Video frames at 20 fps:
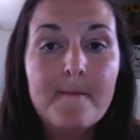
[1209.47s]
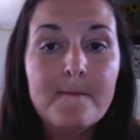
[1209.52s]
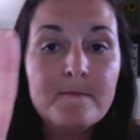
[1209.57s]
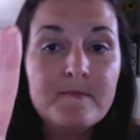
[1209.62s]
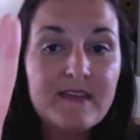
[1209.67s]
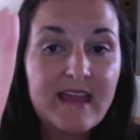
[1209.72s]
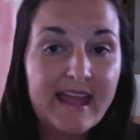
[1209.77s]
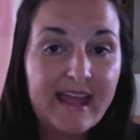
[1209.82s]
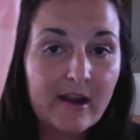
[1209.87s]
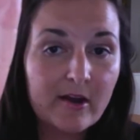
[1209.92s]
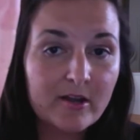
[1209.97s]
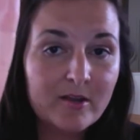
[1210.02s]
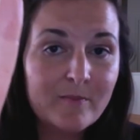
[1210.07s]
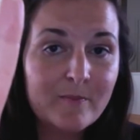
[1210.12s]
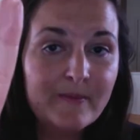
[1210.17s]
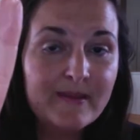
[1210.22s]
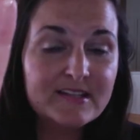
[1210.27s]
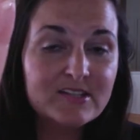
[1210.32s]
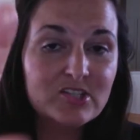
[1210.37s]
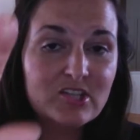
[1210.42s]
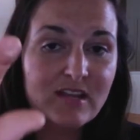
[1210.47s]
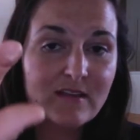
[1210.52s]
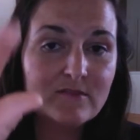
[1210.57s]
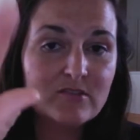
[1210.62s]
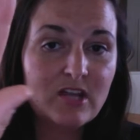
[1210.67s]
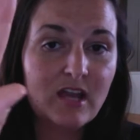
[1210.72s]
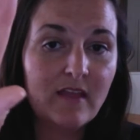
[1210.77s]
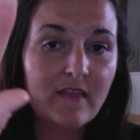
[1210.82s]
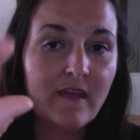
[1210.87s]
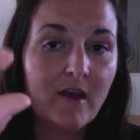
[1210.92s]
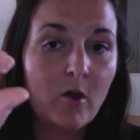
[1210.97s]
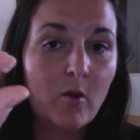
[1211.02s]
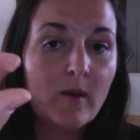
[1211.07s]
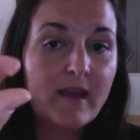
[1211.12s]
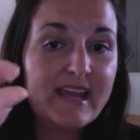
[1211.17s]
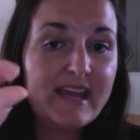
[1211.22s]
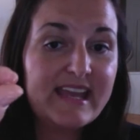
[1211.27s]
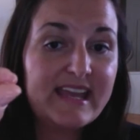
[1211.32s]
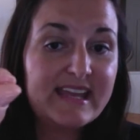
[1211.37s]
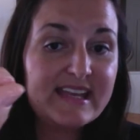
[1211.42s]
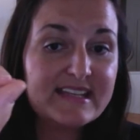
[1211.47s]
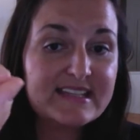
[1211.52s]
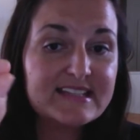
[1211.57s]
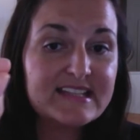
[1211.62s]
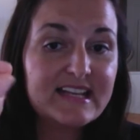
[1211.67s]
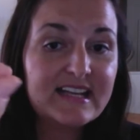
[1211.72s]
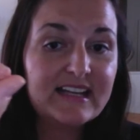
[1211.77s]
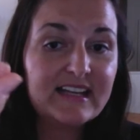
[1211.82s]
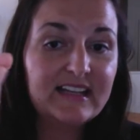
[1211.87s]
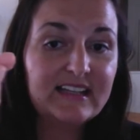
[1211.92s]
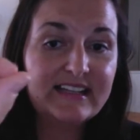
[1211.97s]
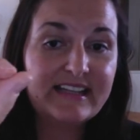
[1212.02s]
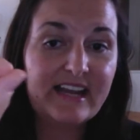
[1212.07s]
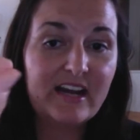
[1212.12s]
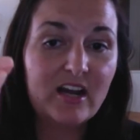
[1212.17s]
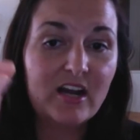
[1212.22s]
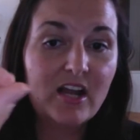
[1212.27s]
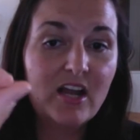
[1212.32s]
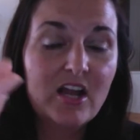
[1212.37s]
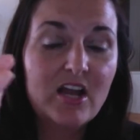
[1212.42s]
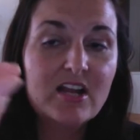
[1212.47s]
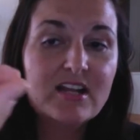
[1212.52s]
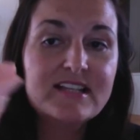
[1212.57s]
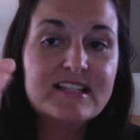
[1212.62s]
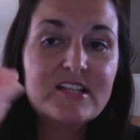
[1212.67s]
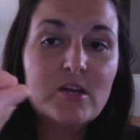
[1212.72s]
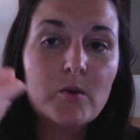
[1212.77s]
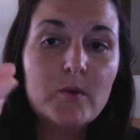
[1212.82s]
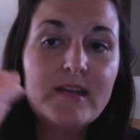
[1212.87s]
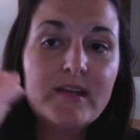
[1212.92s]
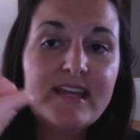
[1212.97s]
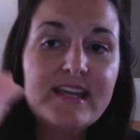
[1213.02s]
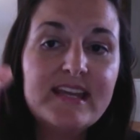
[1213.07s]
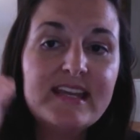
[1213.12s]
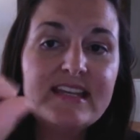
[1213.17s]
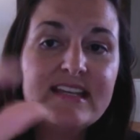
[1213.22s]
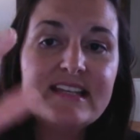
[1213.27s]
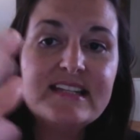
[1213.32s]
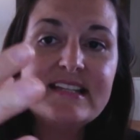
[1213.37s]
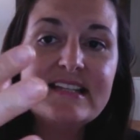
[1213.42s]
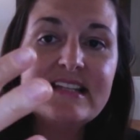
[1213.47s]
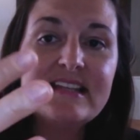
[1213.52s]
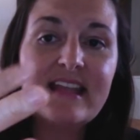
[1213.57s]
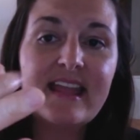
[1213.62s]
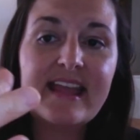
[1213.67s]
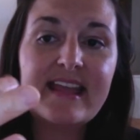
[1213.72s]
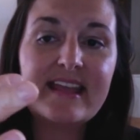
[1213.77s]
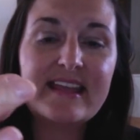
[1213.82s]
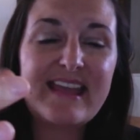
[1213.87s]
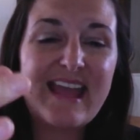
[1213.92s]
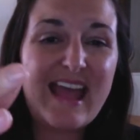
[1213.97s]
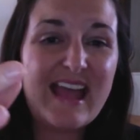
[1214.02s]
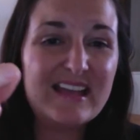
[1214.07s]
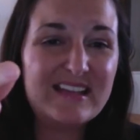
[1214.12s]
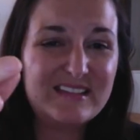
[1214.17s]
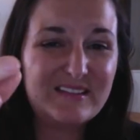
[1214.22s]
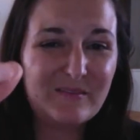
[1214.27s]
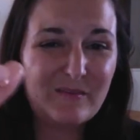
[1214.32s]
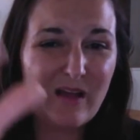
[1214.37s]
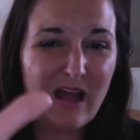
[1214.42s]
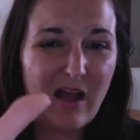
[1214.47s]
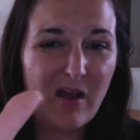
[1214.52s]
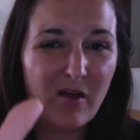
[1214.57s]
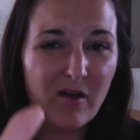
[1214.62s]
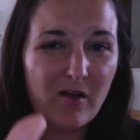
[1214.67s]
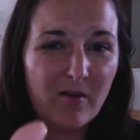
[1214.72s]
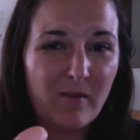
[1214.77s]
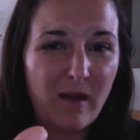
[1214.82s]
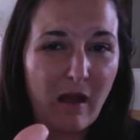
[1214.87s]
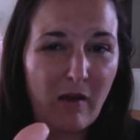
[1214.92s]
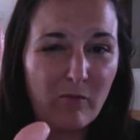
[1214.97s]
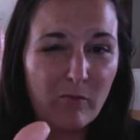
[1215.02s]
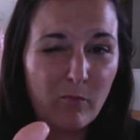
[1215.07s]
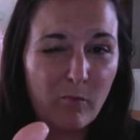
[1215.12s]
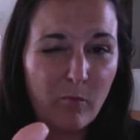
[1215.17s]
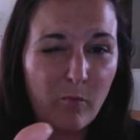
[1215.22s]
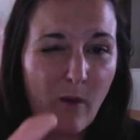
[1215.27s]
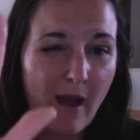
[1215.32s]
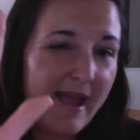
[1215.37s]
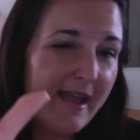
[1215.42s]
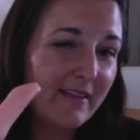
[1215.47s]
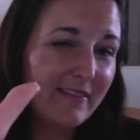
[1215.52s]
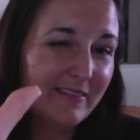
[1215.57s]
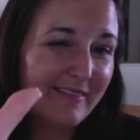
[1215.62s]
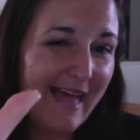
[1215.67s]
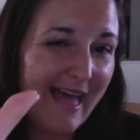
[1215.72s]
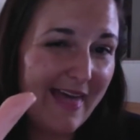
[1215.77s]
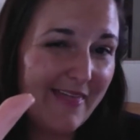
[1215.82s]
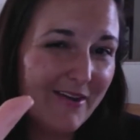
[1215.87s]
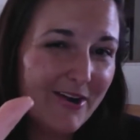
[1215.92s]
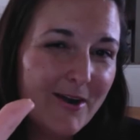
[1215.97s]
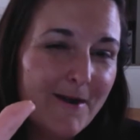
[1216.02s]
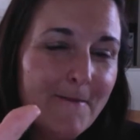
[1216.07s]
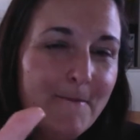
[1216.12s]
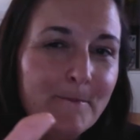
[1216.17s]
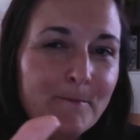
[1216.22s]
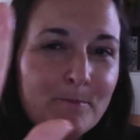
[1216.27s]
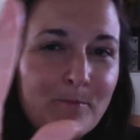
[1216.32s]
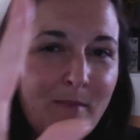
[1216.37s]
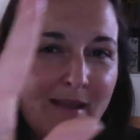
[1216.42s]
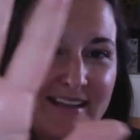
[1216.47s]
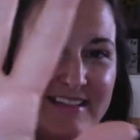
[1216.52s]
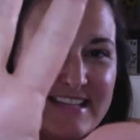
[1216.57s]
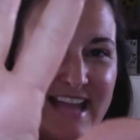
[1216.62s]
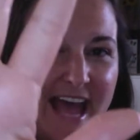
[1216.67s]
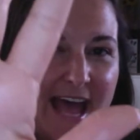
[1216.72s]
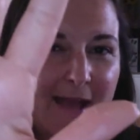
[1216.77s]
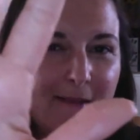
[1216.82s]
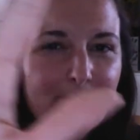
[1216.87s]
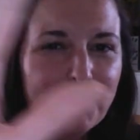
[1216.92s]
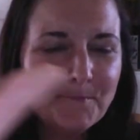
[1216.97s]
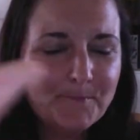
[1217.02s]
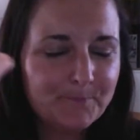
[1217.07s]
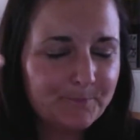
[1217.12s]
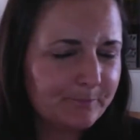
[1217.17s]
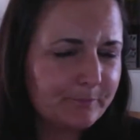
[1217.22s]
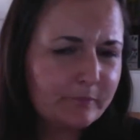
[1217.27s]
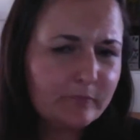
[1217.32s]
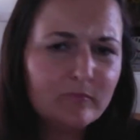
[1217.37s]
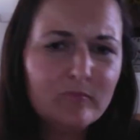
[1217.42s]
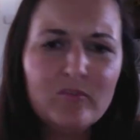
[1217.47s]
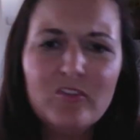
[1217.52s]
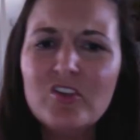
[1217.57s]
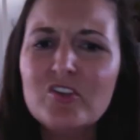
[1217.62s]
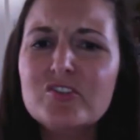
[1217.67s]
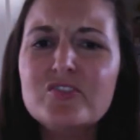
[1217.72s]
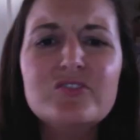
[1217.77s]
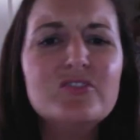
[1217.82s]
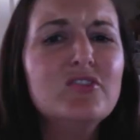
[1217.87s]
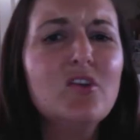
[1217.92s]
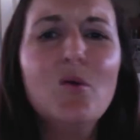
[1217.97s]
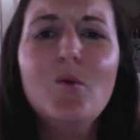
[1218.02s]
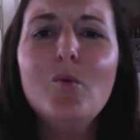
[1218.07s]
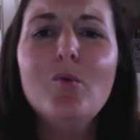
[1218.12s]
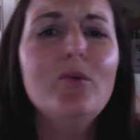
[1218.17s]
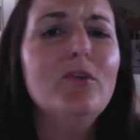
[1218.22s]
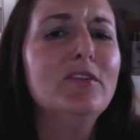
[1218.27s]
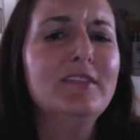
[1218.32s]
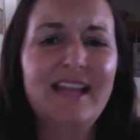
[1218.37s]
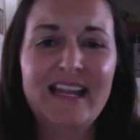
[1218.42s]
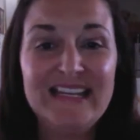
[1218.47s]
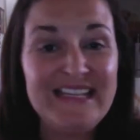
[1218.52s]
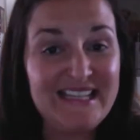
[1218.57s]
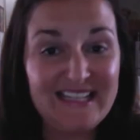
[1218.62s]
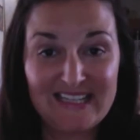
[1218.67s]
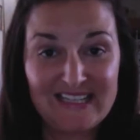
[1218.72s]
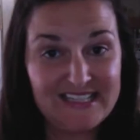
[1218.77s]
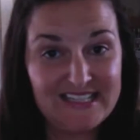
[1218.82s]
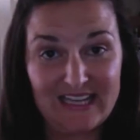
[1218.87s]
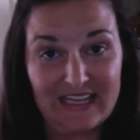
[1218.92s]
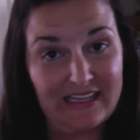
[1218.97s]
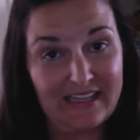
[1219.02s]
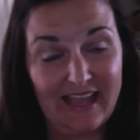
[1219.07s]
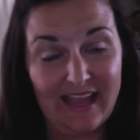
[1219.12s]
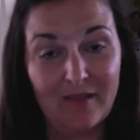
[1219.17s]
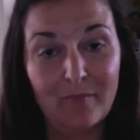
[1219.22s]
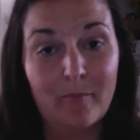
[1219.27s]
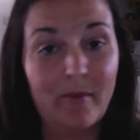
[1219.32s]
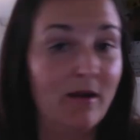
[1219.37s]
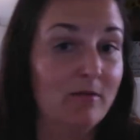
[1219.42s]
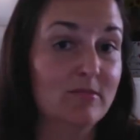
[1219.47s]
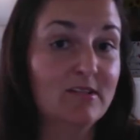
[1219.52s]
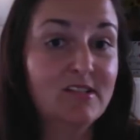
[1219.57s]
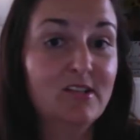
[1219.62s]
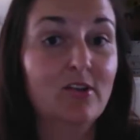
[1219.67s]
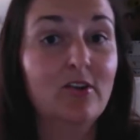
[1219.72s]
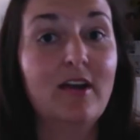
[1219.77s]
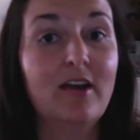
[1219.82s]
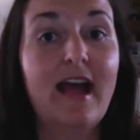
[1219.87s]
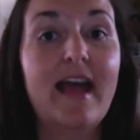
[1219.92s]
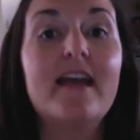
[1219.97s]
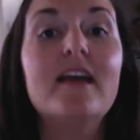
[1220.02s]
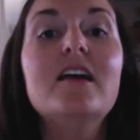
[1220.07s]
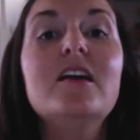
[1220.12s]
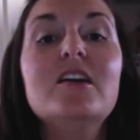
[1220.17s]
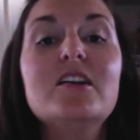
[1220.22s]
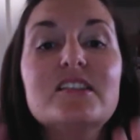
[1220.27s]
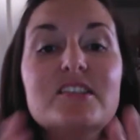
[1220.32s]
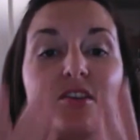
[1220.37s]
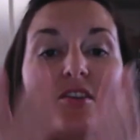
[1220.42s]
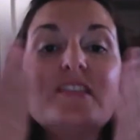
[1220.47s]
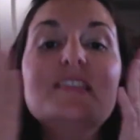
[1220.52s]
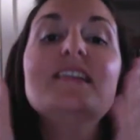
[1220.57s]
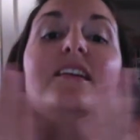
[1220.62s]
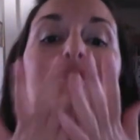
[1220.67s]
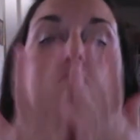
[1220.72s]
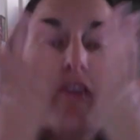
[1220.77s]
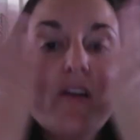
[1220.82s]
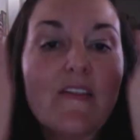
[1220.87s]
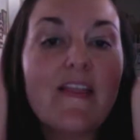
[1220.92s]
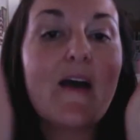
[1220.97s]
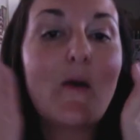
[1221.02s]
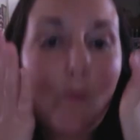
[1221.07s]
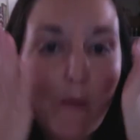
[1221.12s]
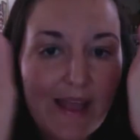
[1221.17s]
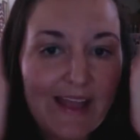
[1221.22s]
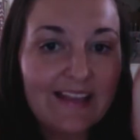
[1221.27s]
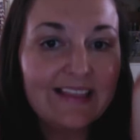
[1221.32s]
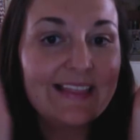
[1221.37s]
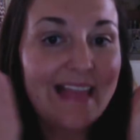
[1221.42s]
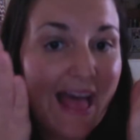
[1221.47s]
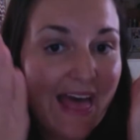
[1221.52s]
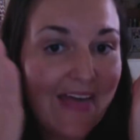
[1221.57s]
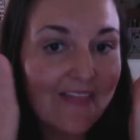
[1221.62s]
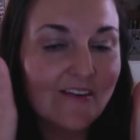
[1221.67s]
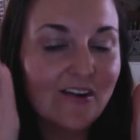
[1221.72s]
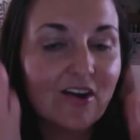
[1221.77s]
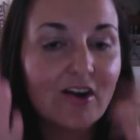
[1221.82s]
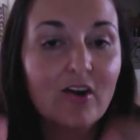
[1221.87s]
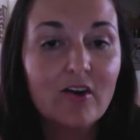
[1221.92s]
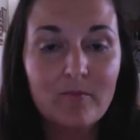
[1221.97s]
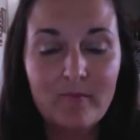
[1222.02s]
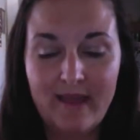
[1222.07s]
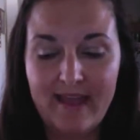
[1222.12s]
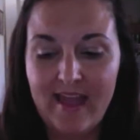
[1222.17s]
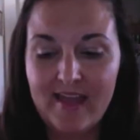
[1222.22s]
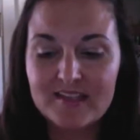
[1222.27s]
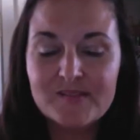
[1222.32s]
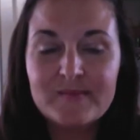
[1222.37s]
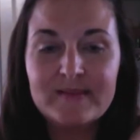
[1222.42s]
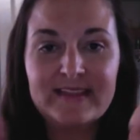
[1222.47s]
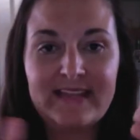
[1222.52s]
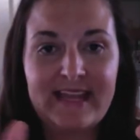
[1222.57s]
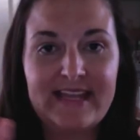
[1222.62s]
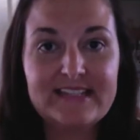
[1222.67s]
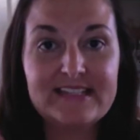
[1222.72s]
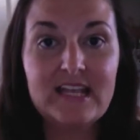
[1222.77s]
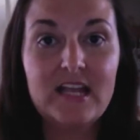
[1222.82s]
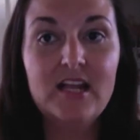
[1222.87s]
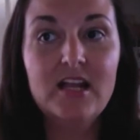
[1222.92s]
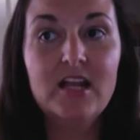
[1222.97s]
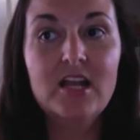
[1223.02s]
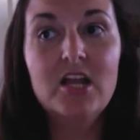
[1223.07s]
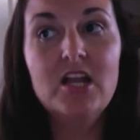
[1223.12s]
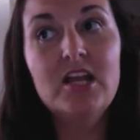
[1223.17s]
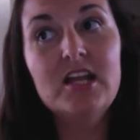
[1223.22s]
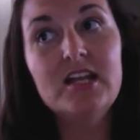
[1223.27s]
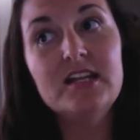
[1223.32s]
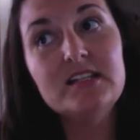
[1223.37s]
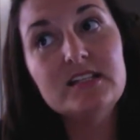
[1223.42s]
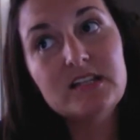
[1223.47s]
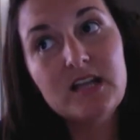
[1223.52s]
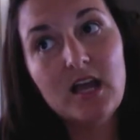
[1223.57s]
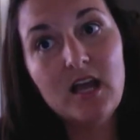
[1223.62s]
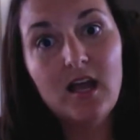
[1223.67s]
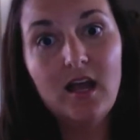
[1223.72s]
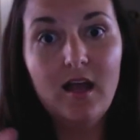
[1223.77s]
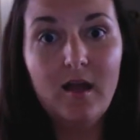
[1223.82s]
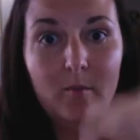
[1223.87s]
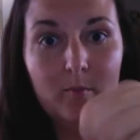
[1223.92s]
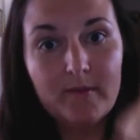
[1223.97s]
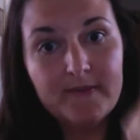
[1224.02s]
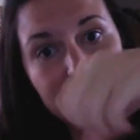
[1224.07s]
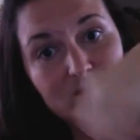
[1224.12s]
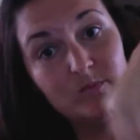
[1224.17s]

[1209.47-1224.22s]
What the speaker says: The Hairy Beast shave gel though is clear. So he doesn't like get a white lather. My dad, total 99-cent can Barbasol guy. So you think of all that white lather, or my husband likes his cup with his